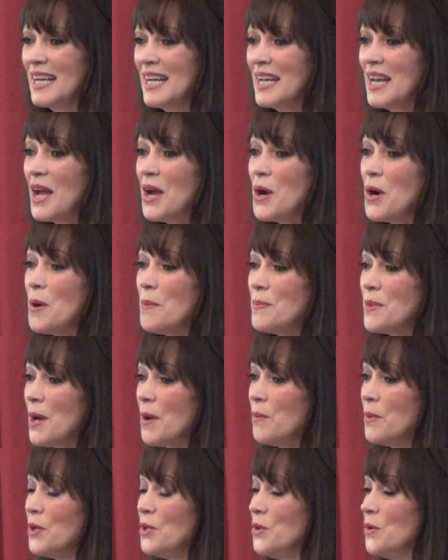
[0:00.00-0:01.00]
And I hope
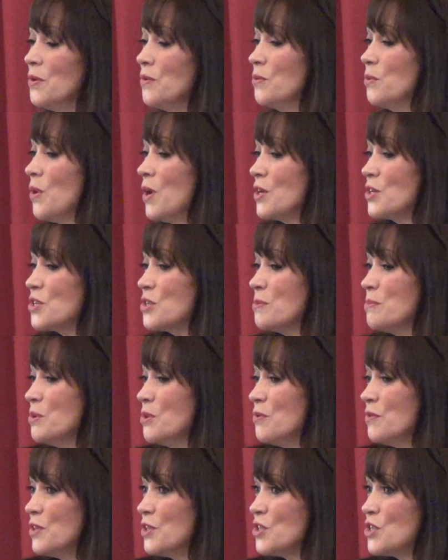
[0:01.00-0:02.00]
that when you want to
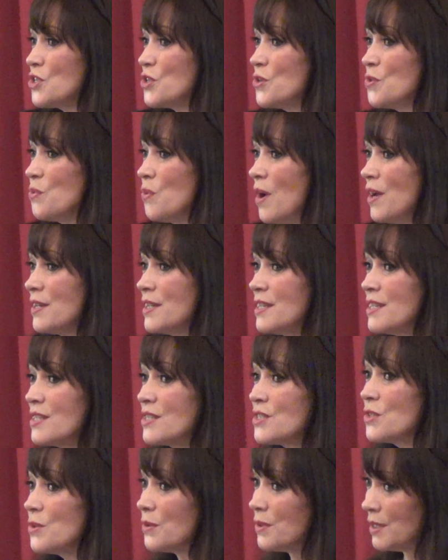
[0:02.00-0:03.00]
move into
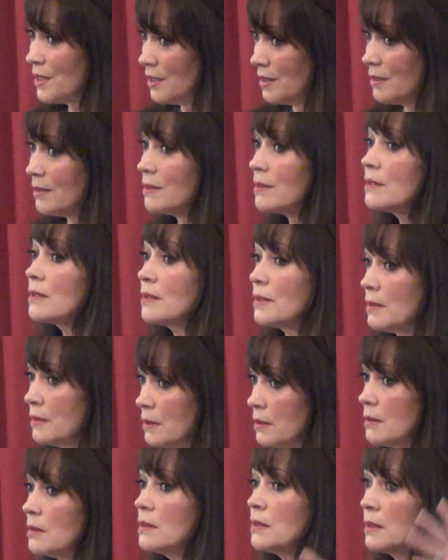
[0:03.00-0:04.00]
oneness, you
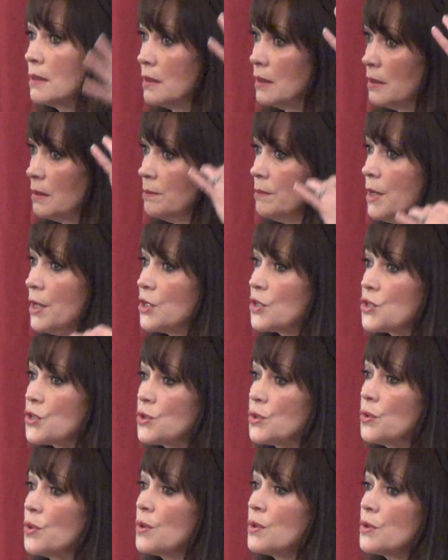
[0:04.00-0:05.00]
make
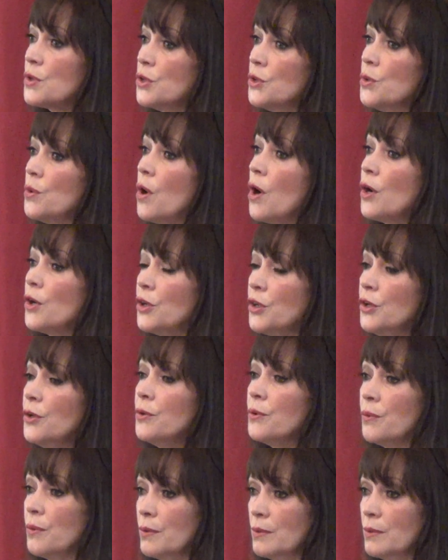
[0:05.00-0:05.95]
sure you are you.